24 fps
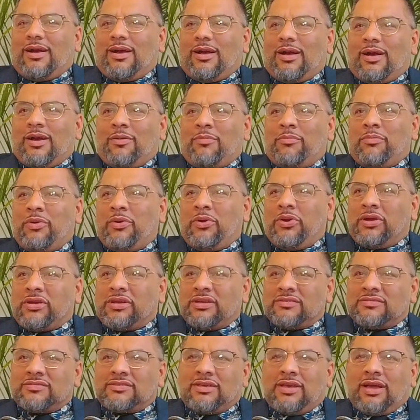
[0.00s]

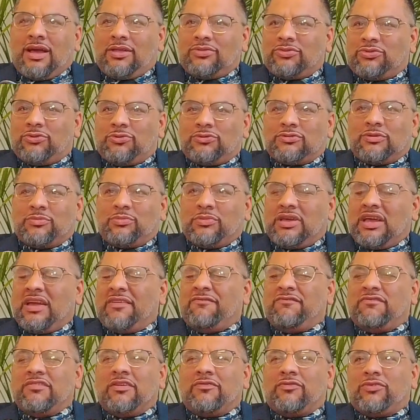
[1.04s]
America's gone through something I've
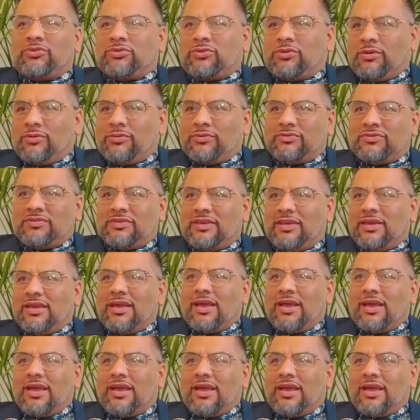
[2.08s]
never thought would see.